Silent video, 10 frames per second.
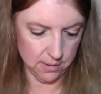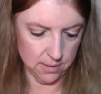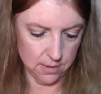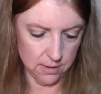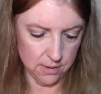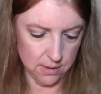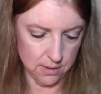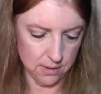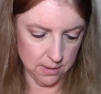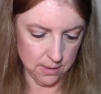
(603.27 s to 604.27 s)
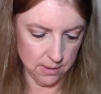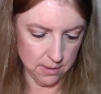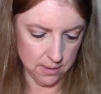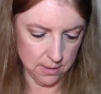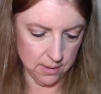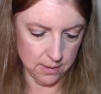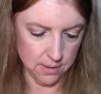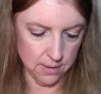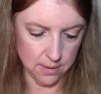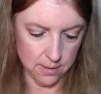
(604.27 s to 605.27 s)

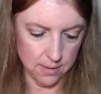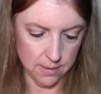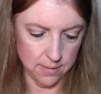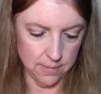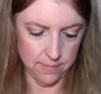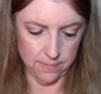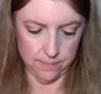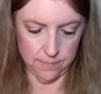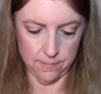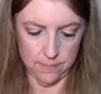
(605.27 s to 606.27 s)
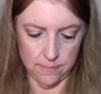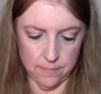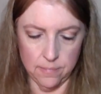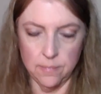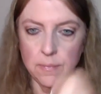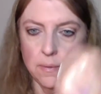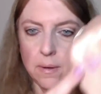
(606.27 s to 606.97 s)
(silence)